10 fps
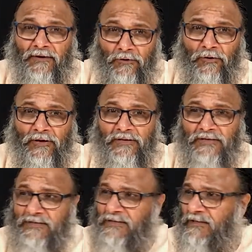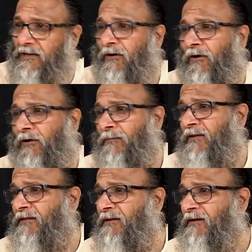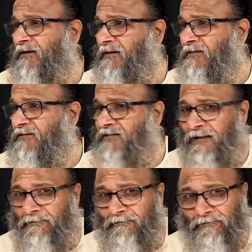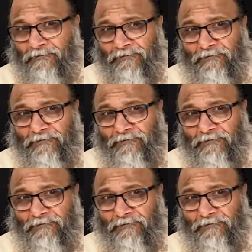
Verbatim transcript: ignorance, they all mean the same.